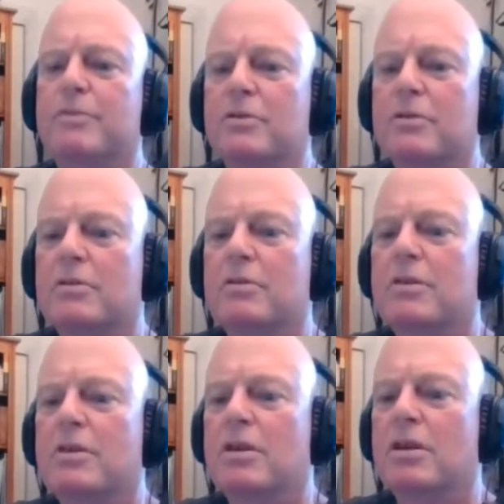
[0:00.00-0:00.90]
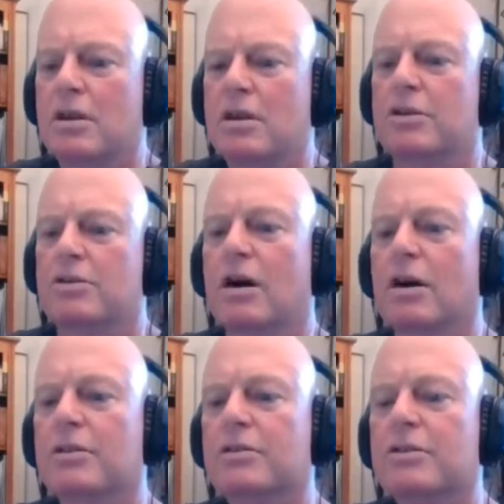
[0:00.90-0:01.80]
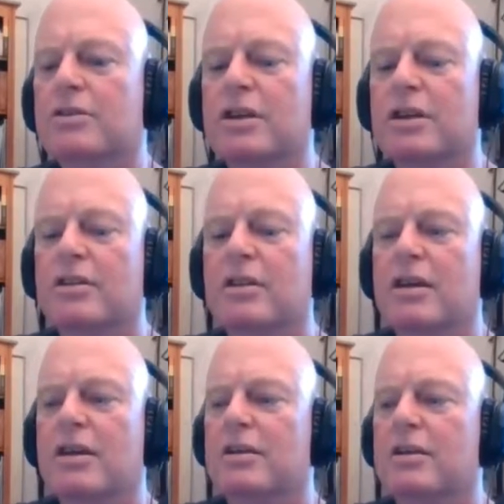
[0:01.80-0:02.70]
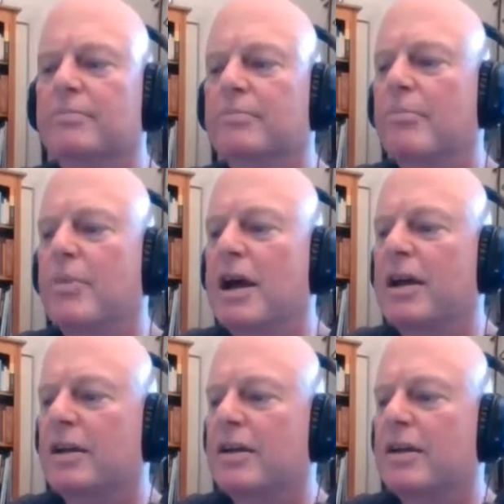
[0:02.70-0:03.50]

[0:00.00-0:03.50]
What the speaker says: it's hard to take them back.